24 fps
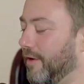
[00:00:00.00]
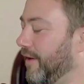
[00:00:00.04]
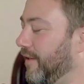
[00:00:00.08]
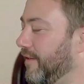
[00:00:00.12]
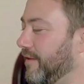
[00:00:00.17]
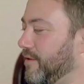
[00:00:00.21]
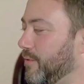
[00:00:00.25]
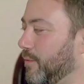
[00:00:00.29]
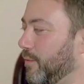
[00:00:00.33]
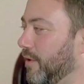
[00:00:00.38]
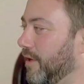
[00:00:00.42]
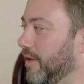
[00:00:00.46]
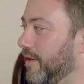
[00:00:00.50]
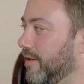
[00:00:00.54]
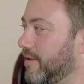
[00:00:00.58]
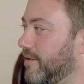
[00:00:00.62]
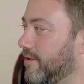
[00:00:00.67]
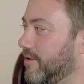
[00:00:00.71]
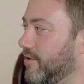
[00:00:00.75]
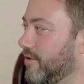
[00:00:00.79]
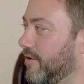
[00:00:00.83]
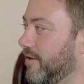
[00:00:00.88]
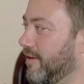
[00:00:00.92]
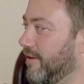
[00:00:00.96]
this
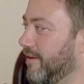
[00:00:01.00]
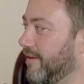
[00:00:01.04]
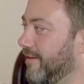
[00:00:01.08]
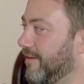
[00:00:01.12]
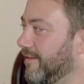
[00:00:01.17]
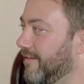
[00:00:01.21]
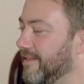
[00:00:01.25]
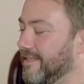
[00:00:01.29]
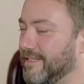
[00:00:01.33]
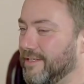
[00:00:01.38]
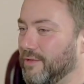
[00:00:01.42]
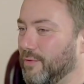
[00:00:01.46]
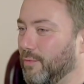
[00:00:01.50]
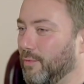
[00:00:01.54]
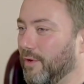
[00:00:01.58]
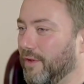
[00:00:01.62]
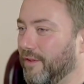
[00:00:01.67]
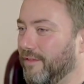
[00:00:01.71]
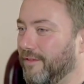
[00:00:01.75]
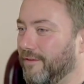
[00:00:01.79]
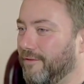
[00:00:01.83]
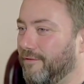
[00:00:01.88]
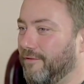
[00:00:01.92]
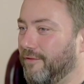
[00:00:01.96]
works. This is the
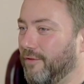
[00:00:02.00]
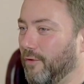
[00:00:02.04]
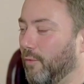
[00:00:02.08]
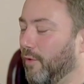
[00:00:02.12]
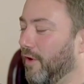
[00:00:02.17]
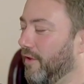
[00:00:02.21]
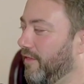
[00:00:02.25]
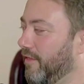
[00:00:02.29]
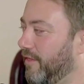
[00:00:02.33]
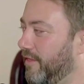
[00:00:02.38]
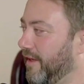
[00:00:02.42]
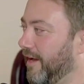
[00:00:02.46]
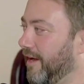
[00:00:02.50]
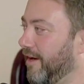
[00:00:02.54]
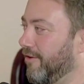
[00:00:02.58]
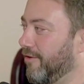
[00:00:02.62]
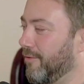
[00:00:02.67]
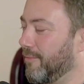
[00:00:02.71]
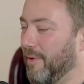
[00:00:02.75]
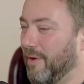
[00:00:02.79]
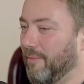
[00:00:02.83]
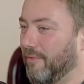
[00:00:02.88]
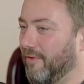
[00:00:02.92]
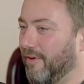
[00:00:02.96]
one thing I
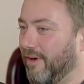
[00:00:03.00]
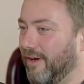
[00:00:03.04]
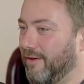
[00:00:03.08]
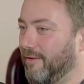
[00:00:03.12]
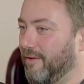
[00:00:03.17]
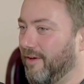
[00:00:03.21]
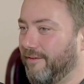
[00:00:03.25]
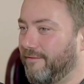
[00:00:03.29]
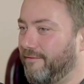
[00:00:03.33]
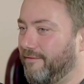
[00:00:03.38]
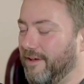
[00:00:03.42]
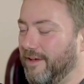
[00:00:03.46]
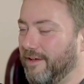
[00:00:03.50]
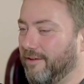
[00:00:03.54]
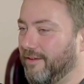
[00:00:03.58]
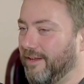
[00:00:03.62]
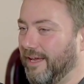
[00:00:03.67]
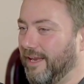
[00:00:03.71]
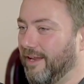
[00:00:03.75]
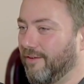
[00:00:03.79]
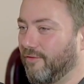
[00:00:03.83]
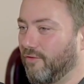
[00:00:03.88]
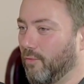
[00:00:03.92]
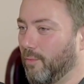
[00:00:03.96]
remember. I failed
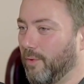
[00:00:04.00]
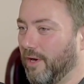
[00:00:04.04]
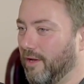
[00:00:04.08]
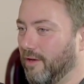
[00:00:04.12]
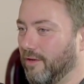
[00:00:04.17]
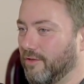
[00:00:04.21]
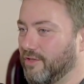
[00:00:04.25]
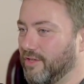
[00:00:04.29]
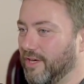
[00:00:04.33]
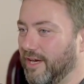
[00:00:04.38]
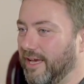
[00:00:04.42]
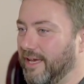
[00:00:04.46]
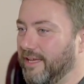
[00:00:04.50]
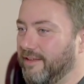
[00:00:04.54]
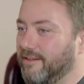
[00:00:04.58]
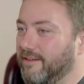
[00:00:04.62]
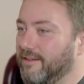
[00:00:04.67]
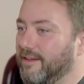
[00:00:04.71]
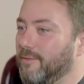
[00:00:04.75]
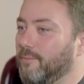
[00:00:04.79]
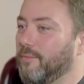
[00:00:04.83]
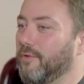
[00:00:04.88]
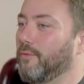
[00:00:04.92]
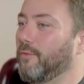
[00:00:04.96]
A-level biology. I hated
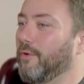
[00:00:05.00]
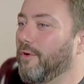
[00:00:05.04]
it. But the one